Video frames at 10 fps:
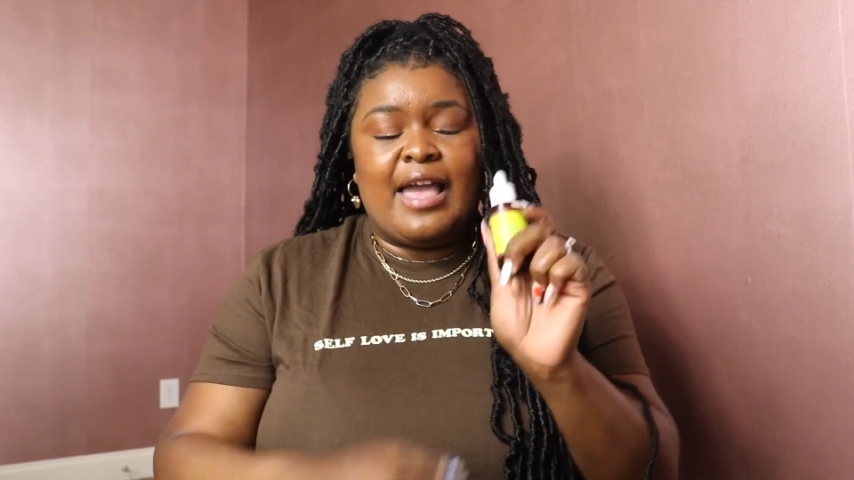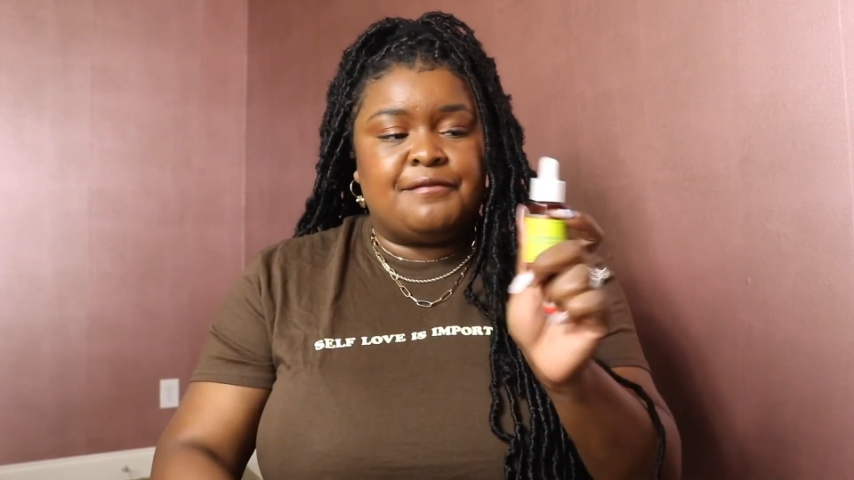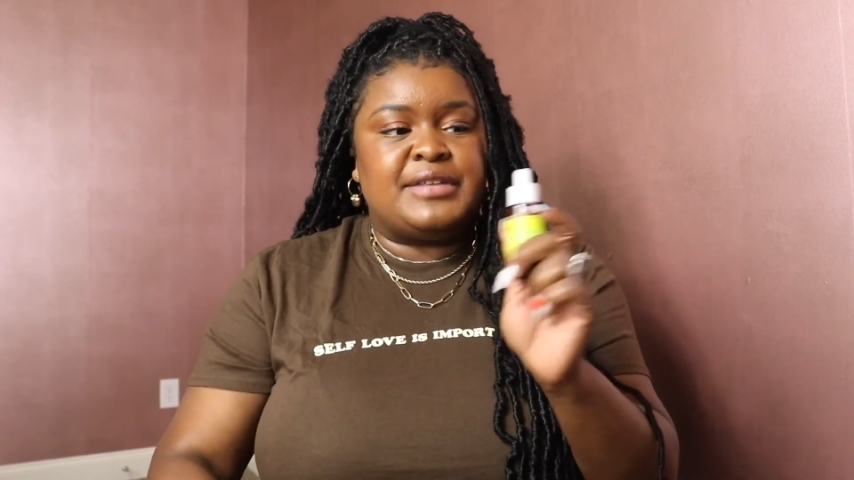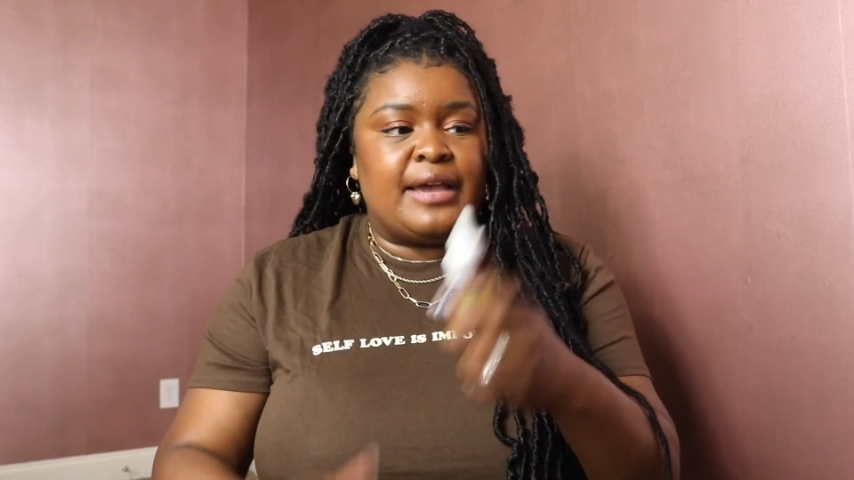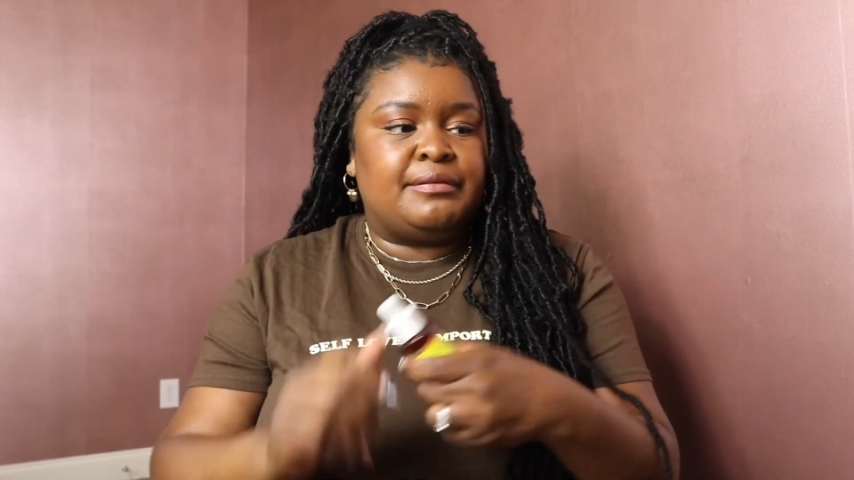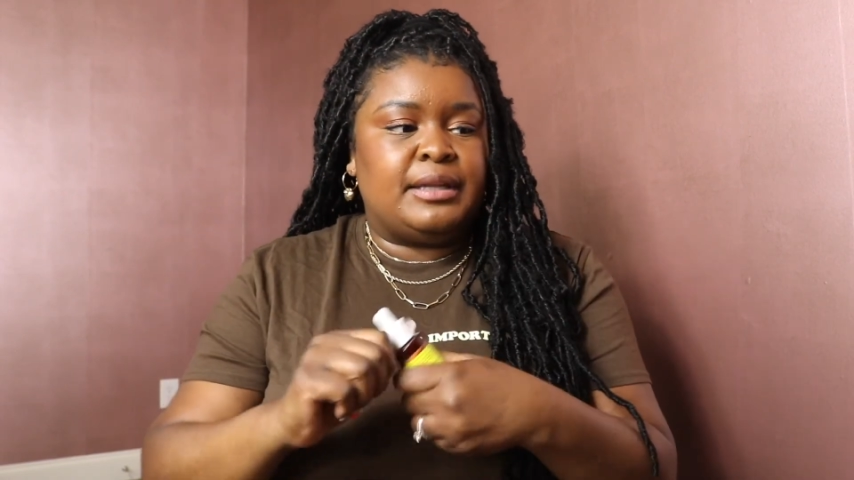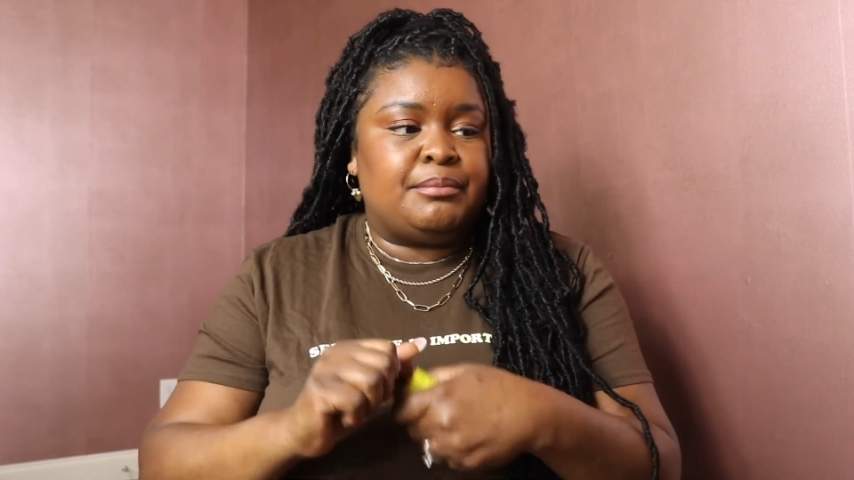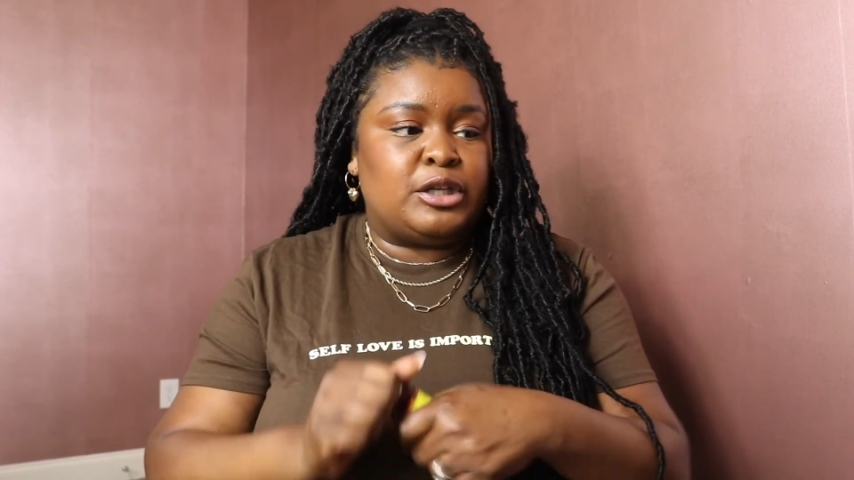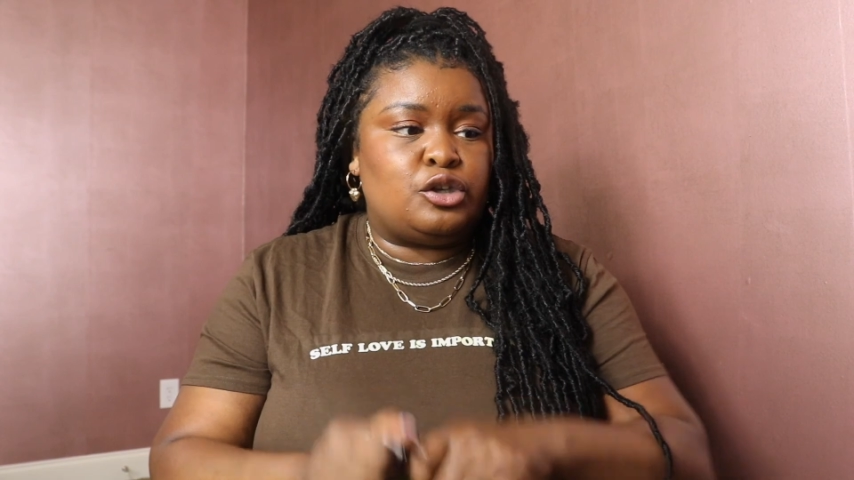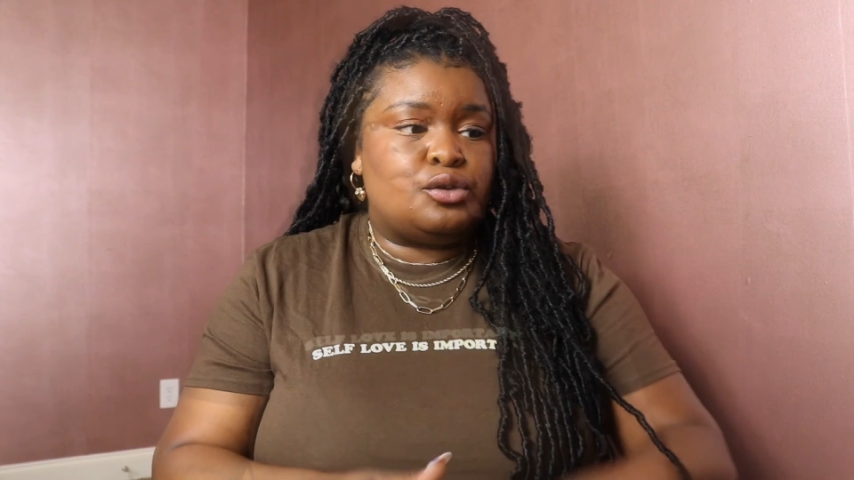had definitely
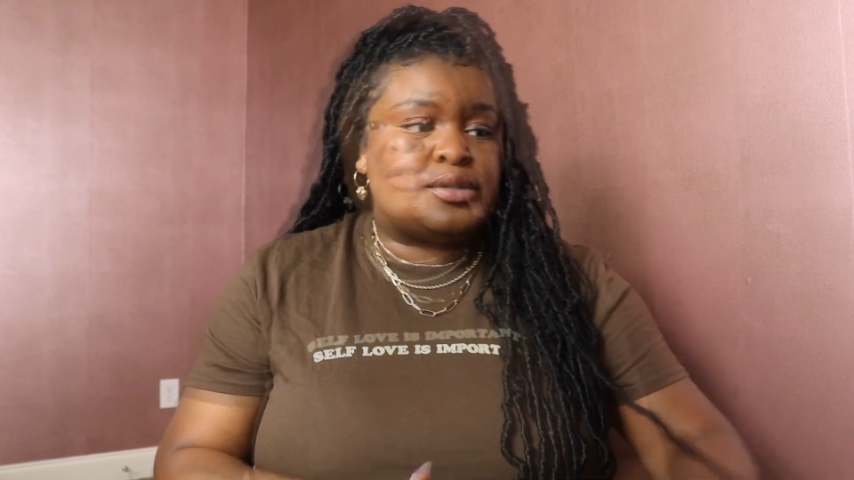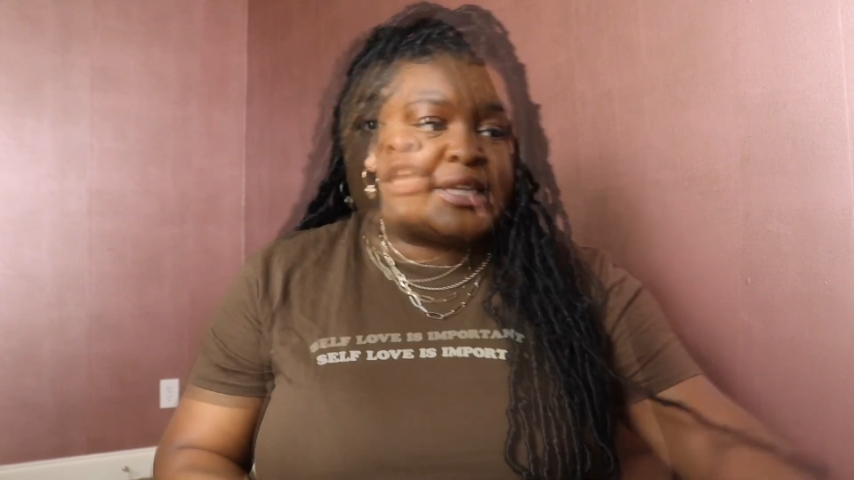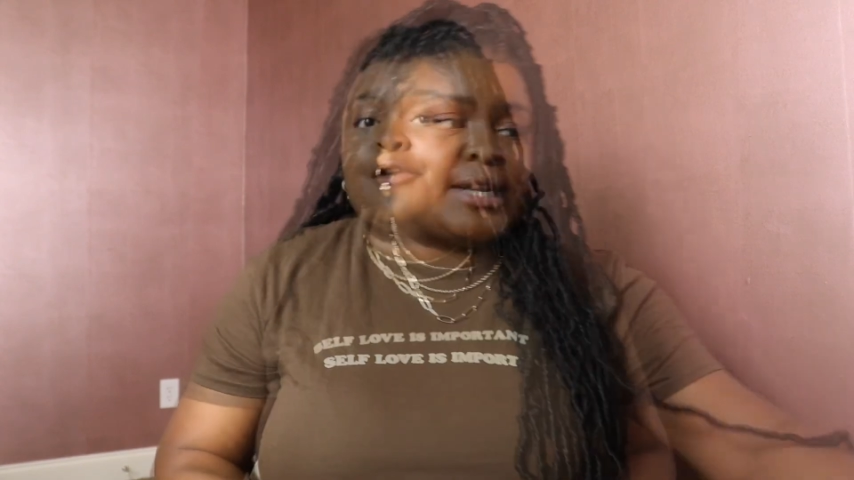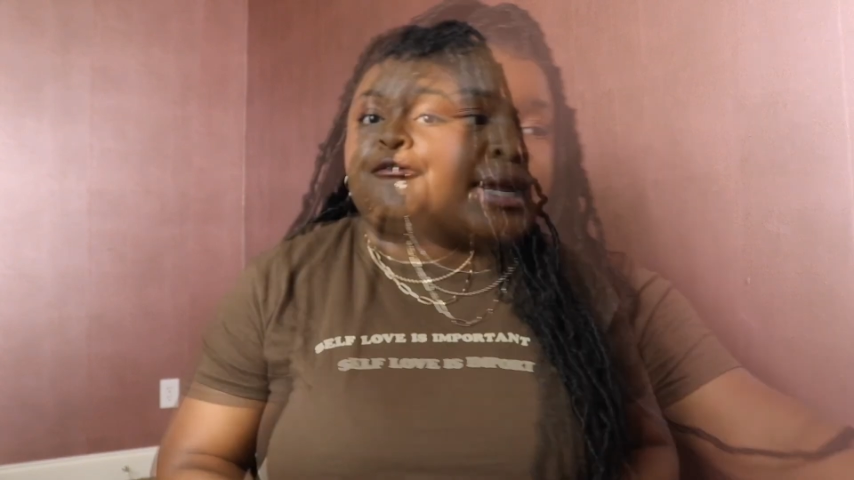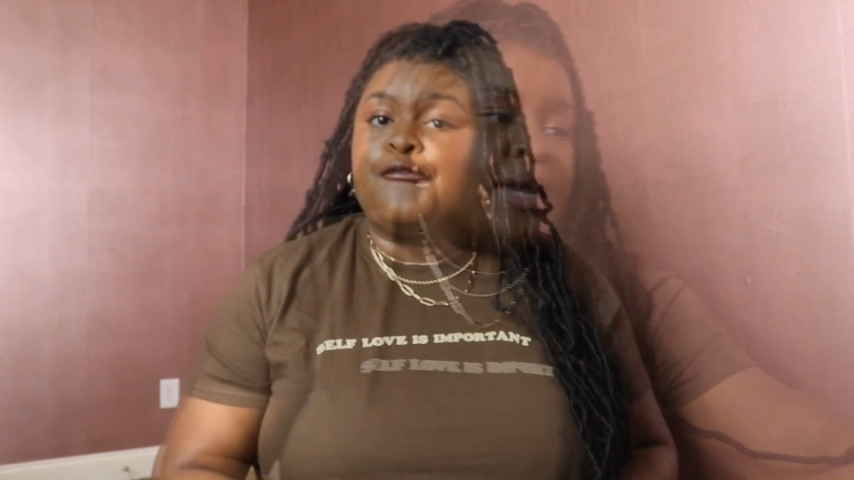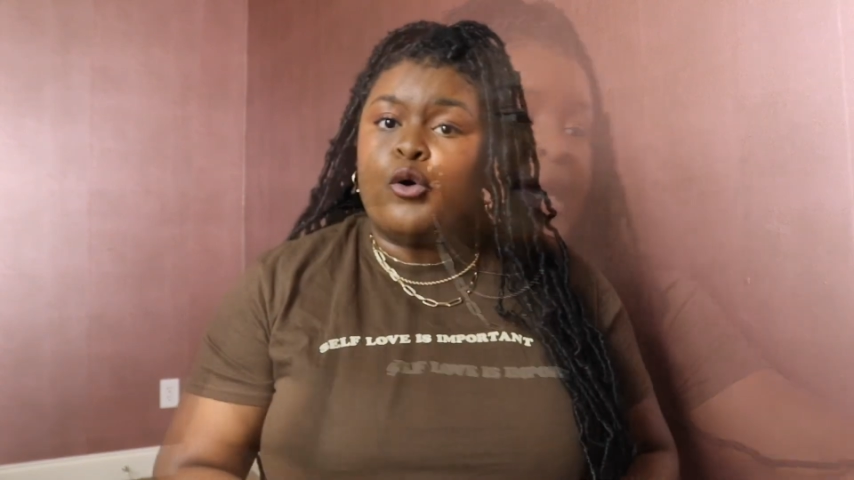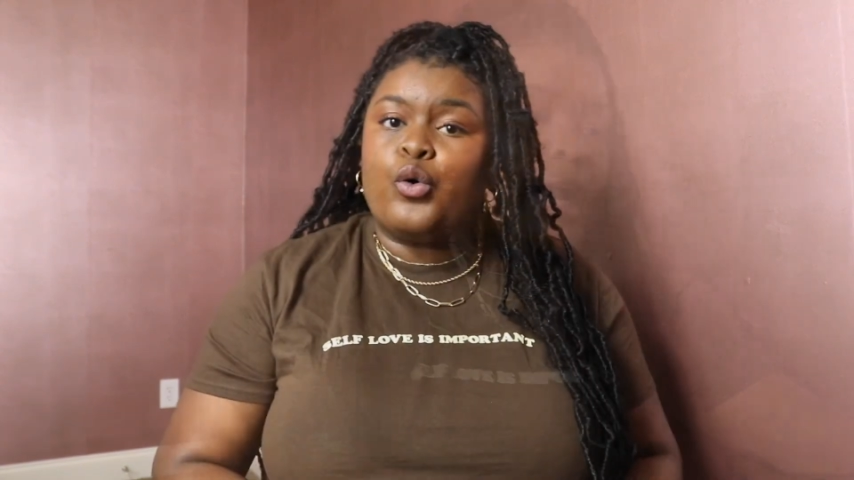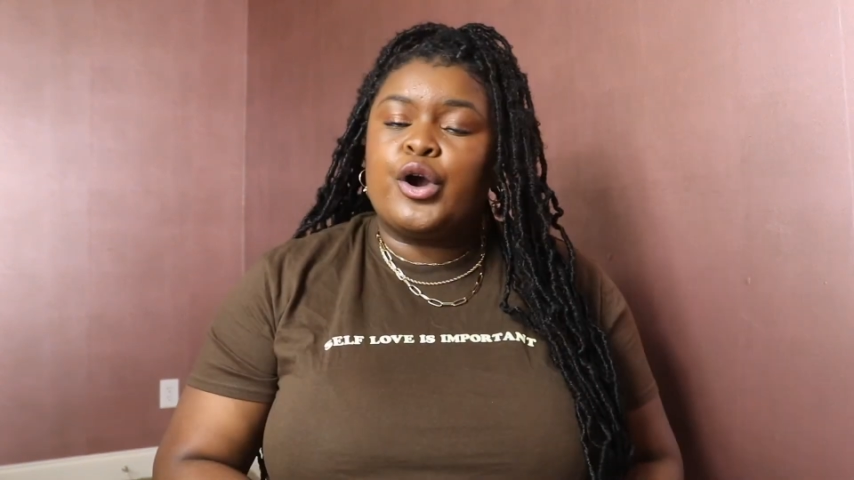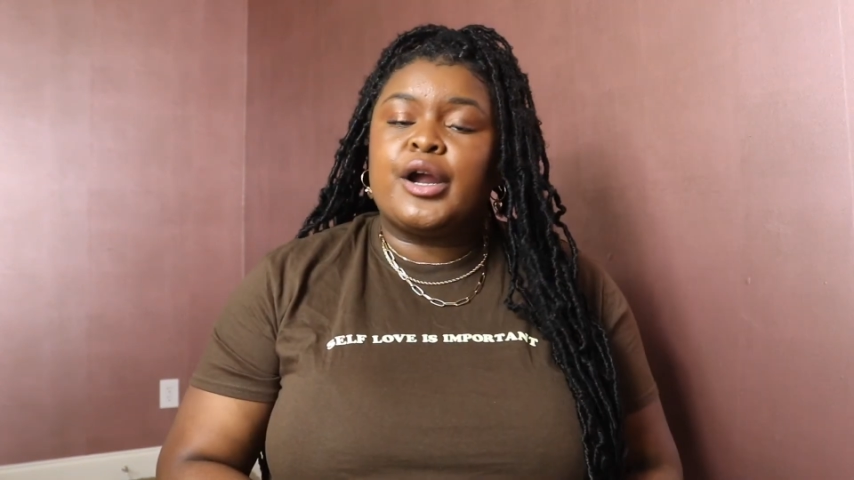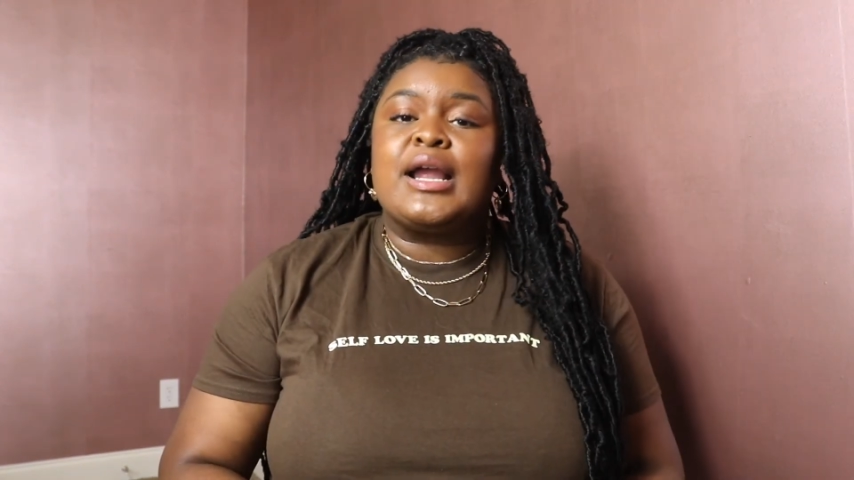been using
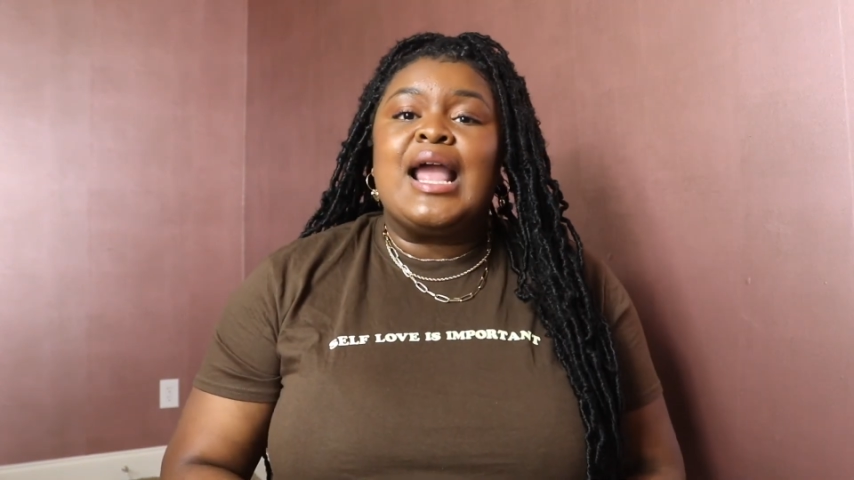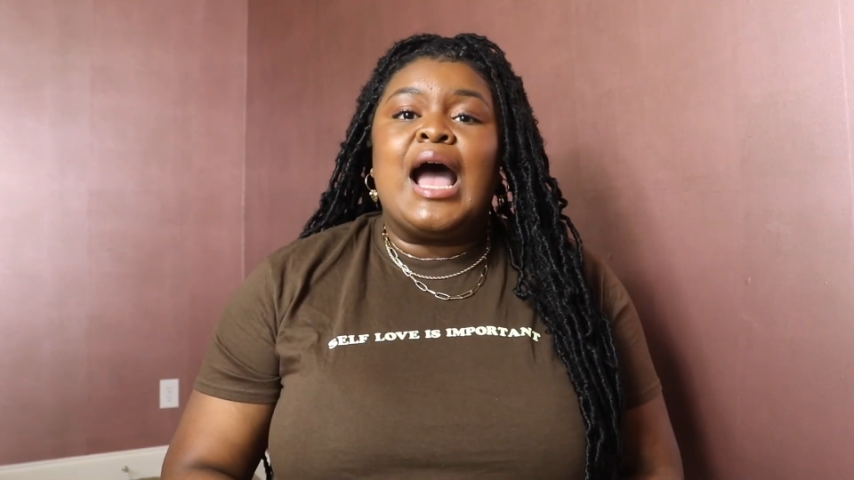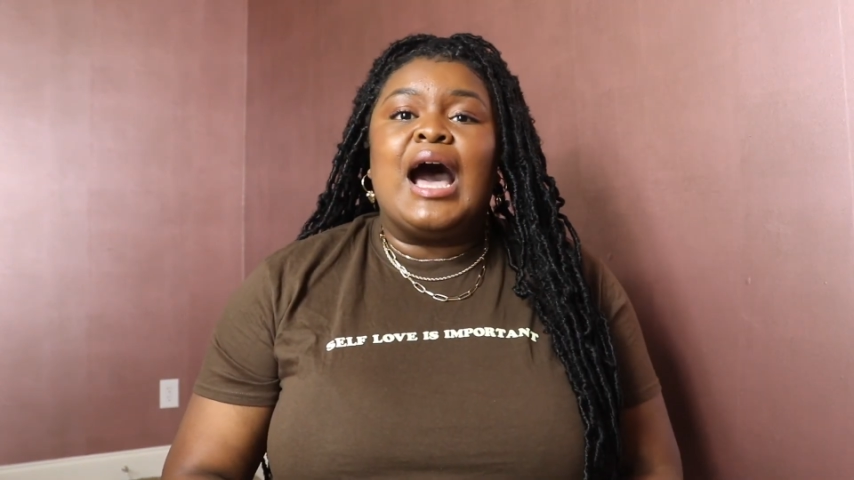for